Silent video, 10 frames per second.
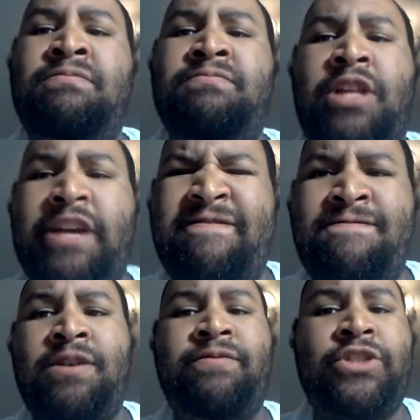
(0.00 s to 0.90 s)
like,
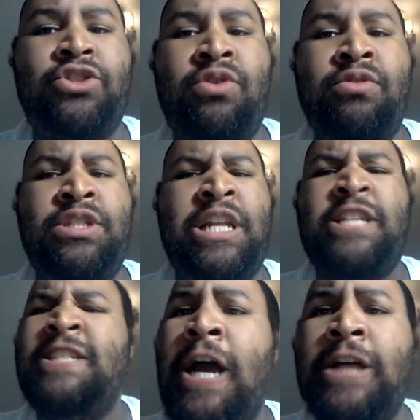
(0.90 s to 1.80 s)
feel victorious,
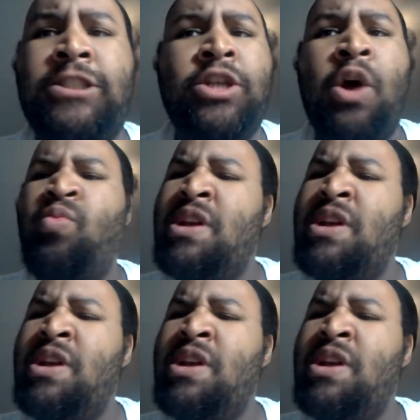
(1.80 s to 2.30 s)
like, yes,